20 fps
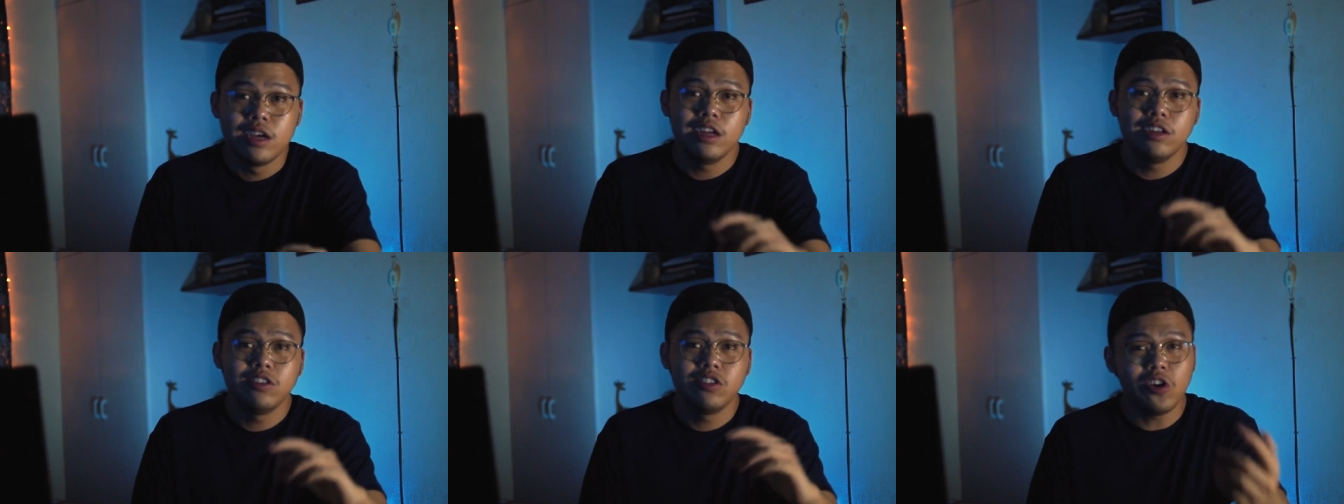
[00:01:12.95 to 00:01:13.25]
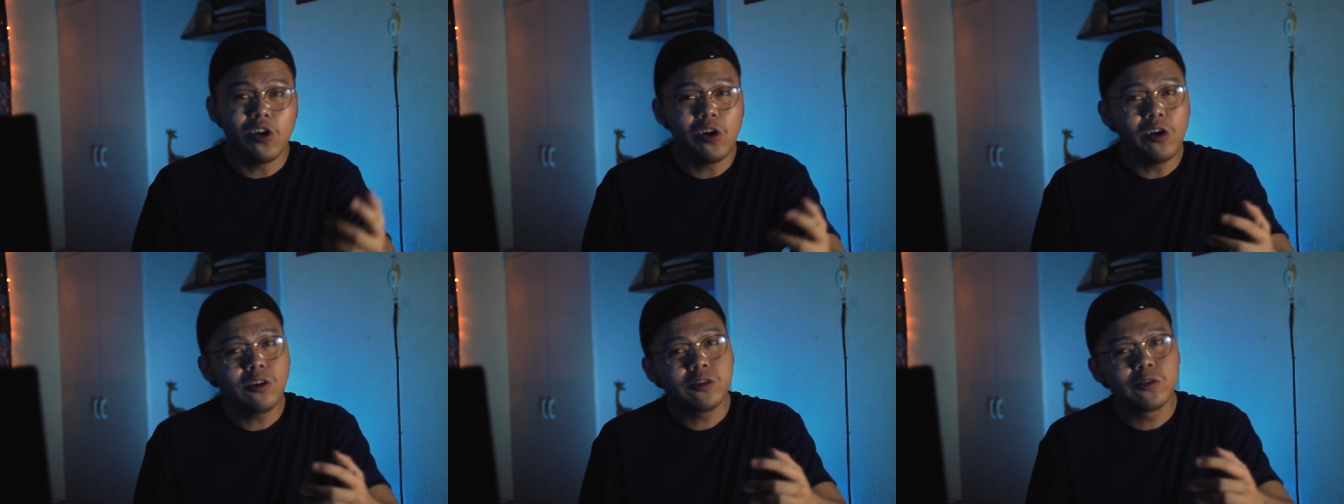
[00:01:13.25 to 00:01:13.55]

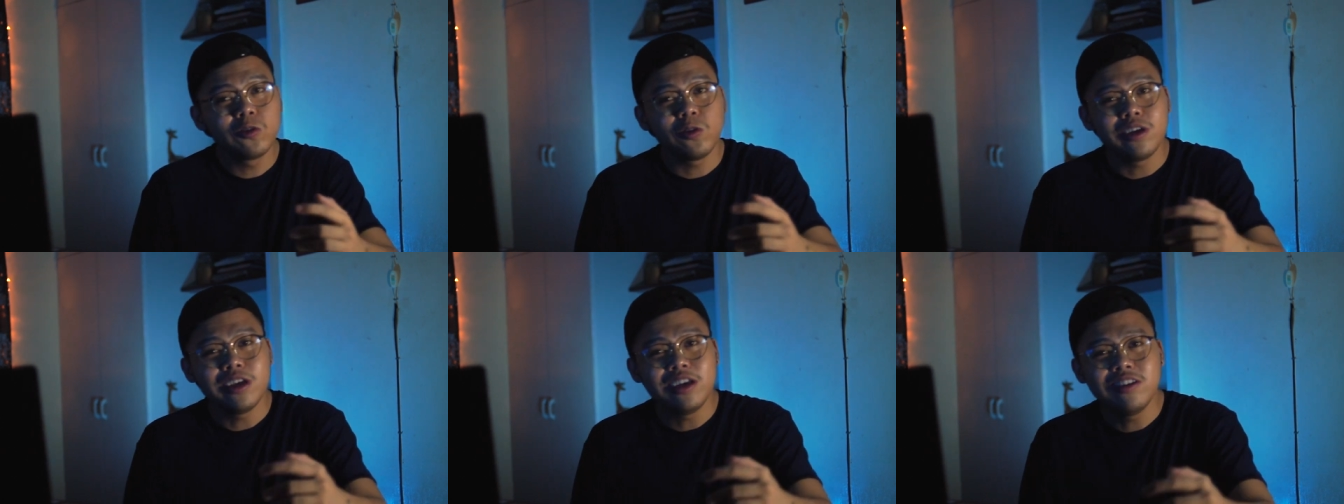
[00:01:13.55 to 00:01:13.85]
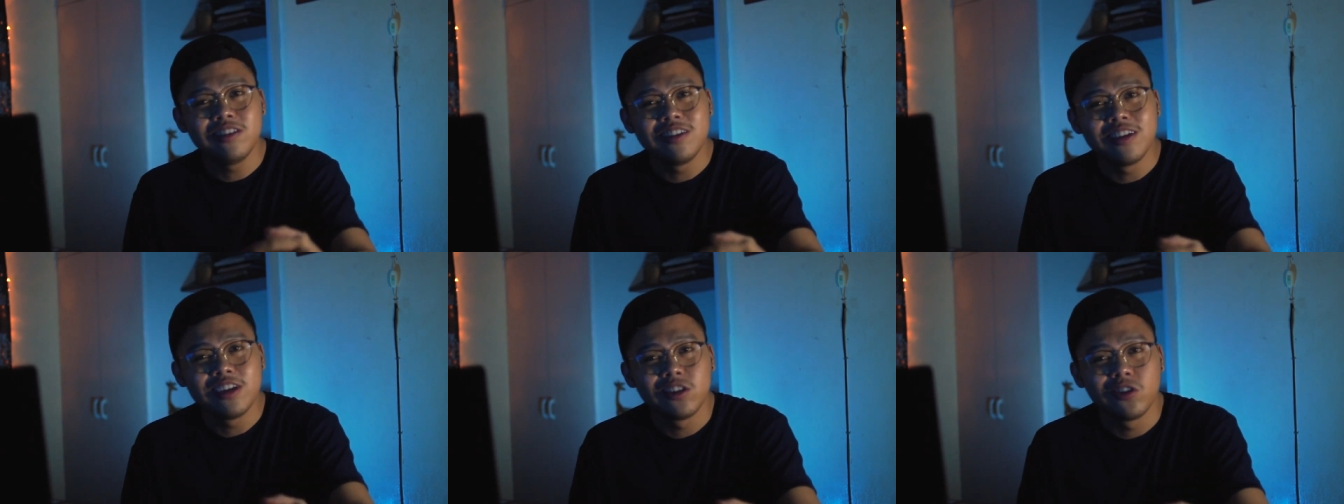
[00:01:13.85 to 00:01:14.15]
It's all too
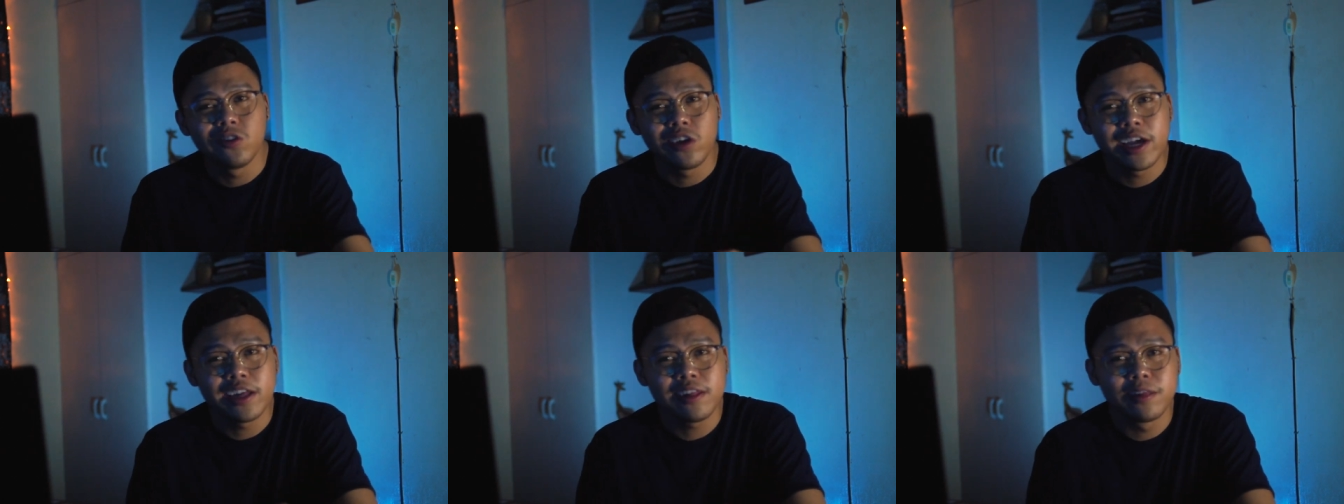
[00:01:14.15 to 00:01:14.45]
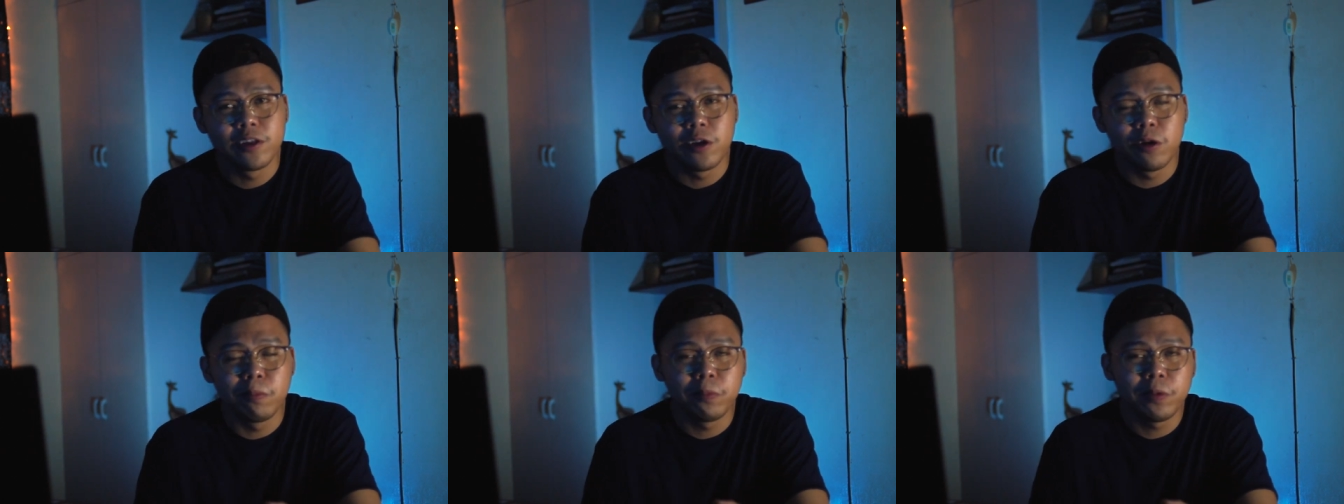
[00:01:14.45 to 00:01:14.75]
easy to get
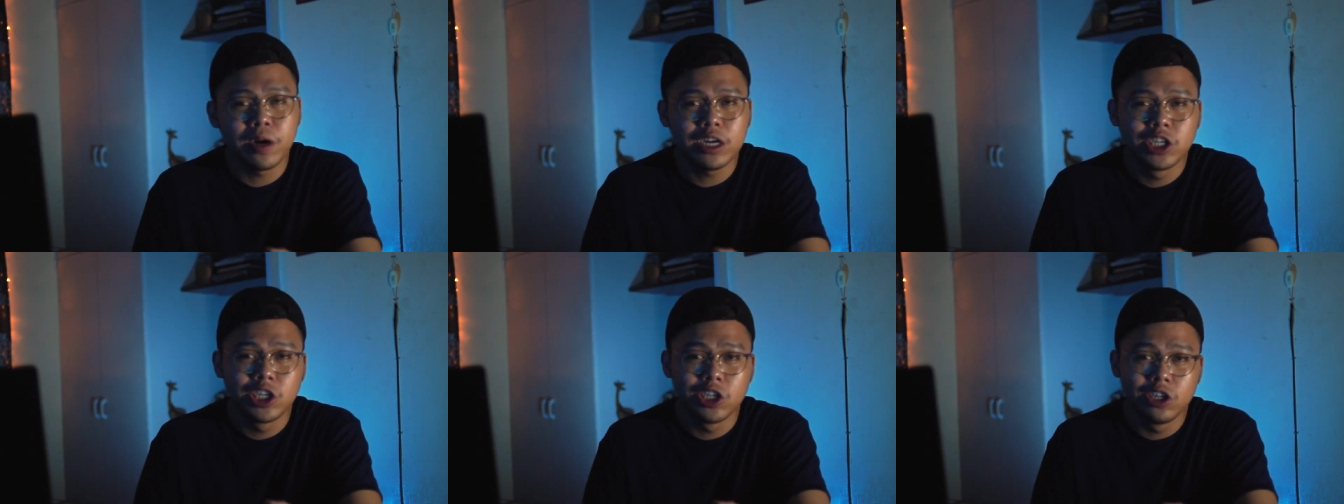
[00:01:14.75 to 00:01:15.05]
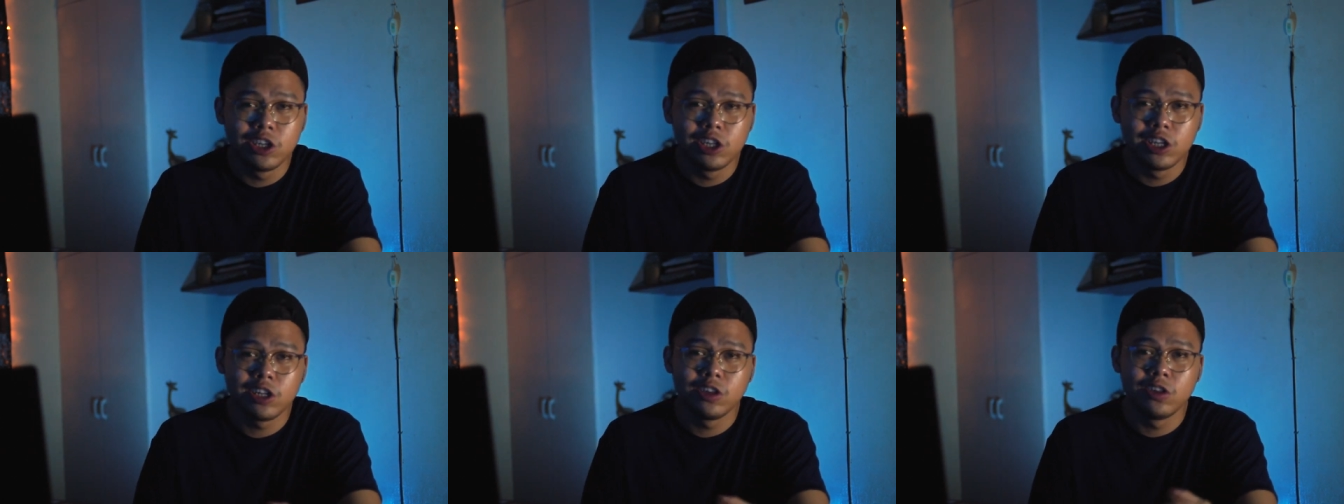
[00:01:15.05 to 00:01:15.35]
the
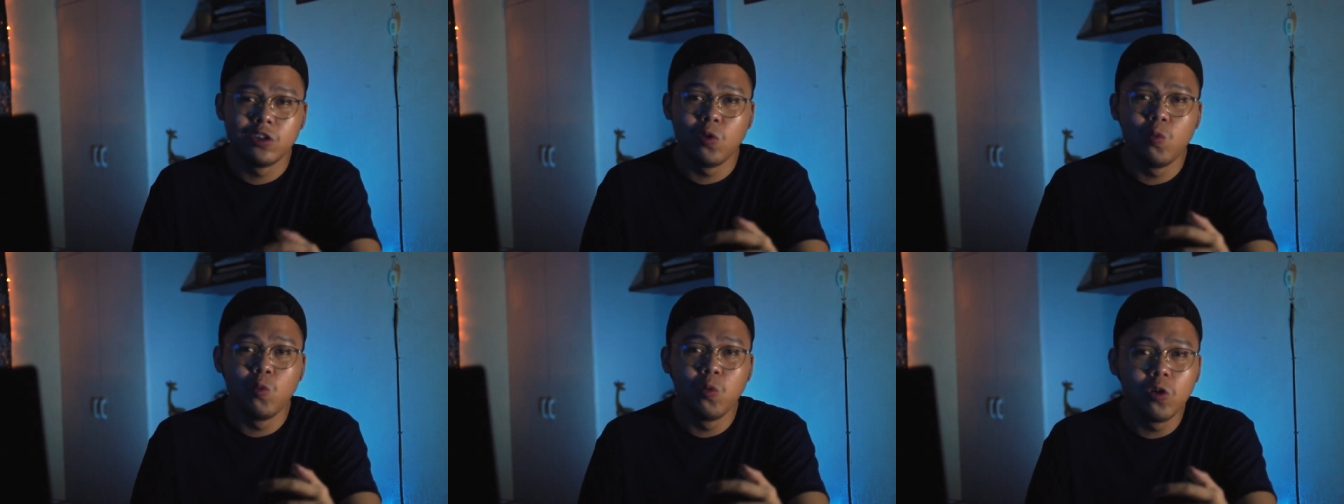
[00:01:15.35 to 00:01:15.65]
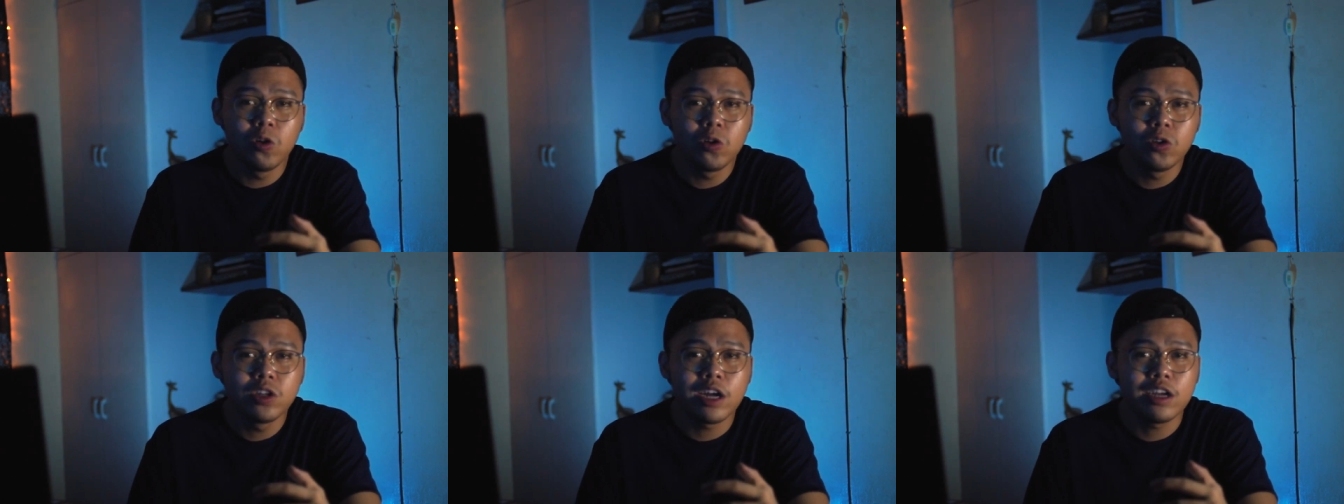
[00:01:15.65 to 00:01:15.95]
impression that the
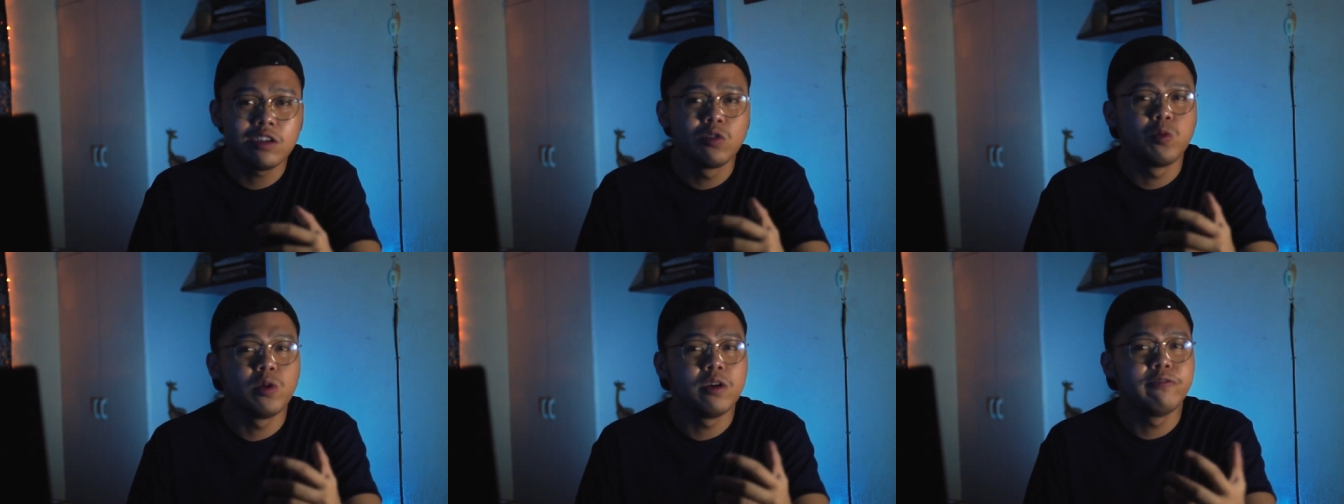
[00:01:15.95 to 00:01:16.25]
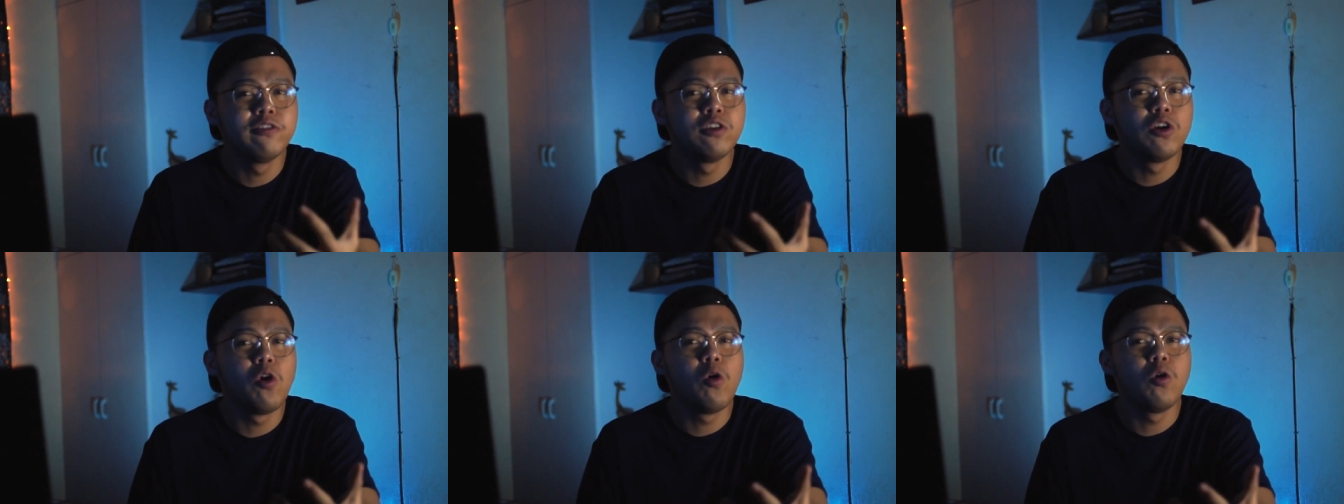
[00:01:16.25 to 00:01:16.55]
world as
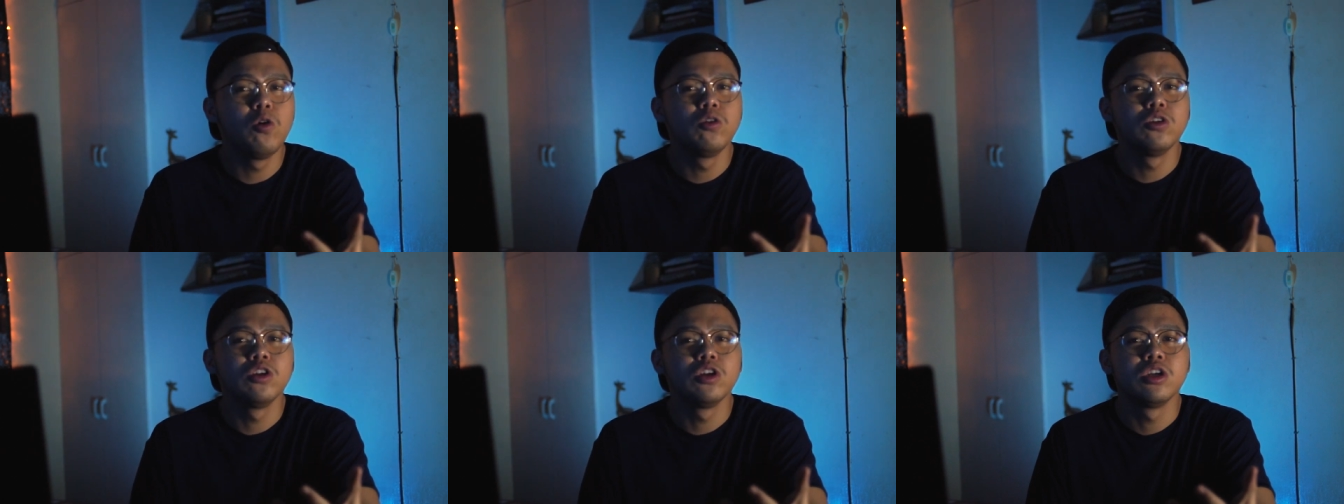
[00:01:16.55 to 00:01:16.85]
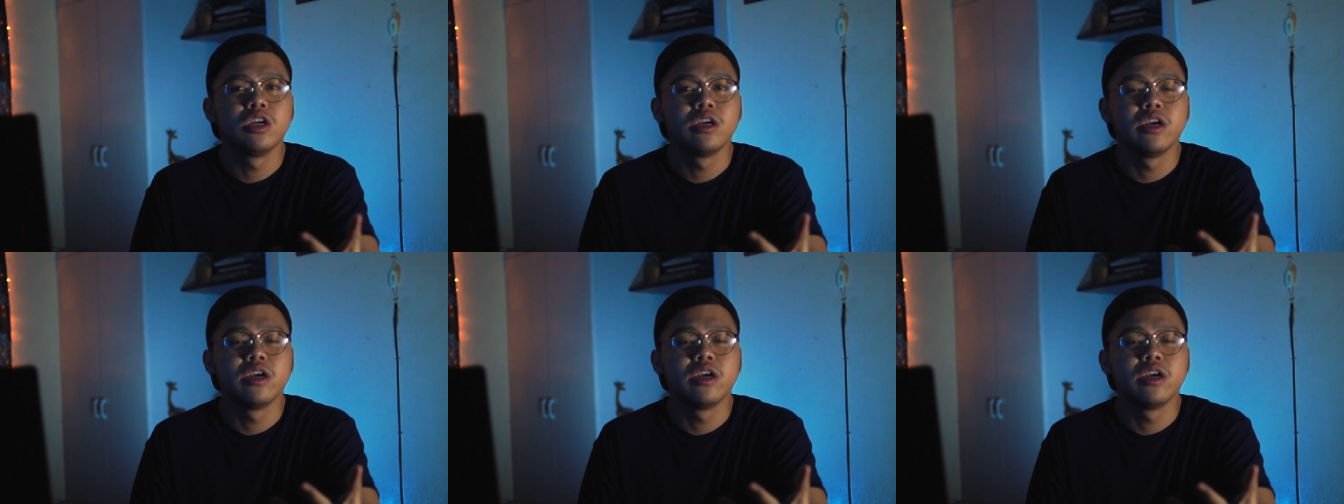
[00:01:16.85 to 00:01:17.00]
we've known